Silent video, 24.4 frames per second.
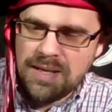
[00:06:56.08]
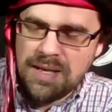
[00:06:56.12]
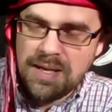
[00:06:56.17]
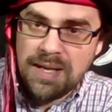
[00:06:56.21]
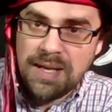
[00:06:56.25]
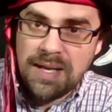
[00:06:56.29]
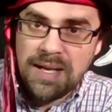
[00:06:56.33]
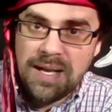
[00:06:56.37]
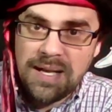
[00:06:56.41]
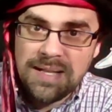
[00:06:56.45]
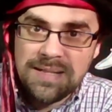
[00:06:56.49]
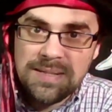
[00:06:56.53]

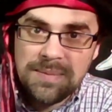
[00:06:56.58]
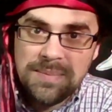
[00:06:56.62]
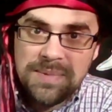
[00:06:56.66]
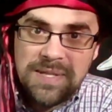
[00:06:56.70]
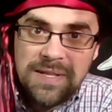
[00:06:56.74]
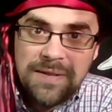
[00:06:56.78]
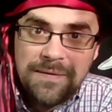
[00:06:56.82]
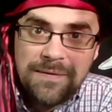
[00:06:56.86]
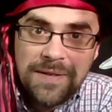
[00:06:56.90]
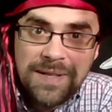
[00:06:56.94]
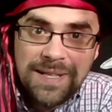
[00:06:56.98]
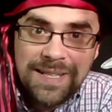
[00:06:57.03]
Got some
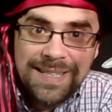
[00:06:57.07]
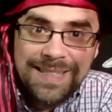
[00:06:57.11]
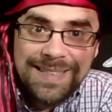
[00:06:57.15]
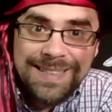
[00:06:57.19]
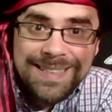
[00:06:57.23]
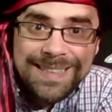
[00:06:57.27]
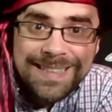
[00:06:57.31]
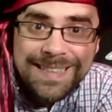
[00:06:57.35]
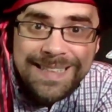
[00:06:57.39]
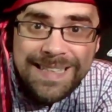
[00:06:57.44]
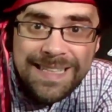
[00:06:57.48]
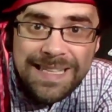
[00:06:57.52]
different
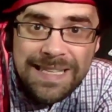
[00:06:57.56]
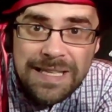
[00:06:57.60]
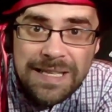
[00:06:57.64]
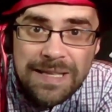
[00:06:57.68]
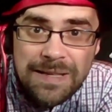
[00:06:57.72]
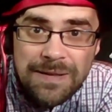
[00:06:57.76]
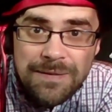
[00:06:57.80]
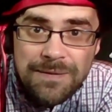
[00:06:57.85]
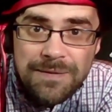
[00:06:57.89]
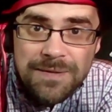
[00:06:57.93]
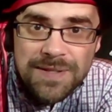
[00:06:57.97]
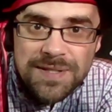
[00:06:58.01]

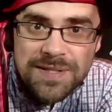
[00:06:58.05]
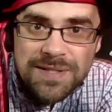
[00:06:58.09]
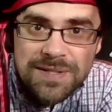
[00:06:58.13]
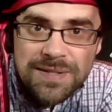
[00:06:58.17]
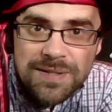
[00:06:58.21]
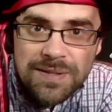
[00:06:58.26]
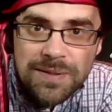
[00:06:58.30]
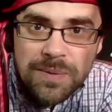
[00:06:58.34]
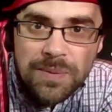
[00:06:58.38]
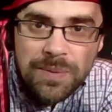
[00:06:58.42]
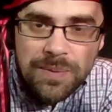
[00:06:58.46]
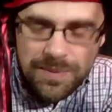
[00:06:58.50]

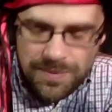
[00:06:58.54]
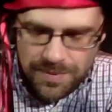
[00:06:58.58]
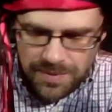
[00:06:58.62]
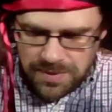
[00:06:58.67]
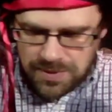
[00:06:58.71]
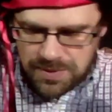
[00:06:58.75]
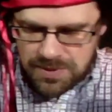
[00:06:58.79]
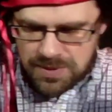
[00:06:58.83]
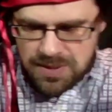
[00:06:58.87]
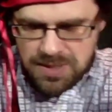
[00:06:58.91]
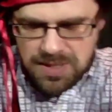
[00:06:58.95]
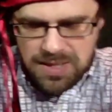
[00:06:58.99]
leaves.
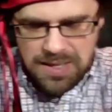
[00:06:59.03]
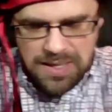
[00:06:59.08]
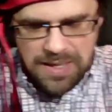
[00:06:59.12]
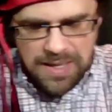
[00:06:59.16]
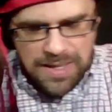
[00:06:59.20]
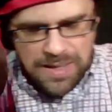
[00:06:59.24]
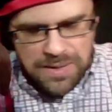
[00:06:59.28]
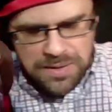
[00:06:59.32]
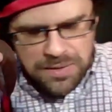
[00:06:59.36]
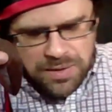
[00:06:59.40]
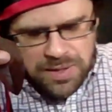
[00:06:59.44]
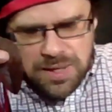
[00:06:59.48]

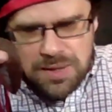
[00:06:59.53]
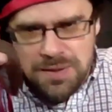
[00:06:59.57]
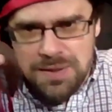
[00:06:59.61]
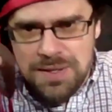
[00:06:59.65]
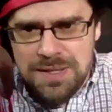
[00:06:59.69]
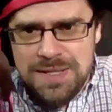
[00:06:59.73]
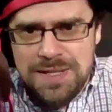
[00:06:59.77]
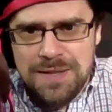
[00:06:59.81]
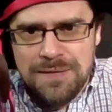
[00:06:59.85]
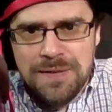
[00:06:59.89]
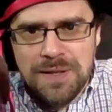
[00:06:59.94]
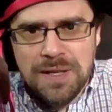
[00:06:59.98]
And look how
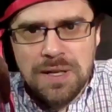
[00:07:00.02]
they're different